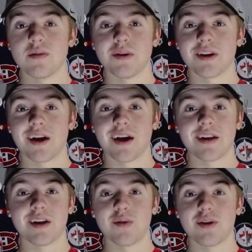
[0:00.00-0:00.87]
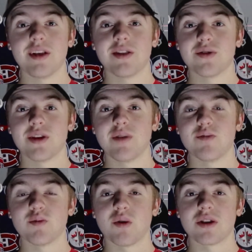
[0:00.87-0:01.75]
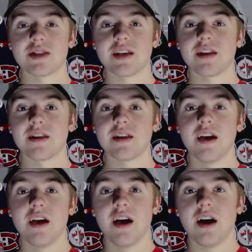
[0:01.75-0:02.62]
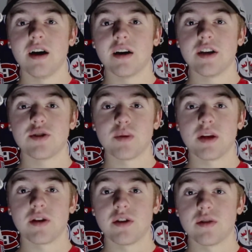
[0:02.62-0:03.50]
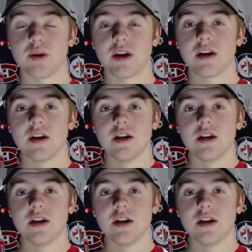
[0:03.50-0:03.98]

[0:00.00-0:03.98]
but I doubt either team would want to send each player either way.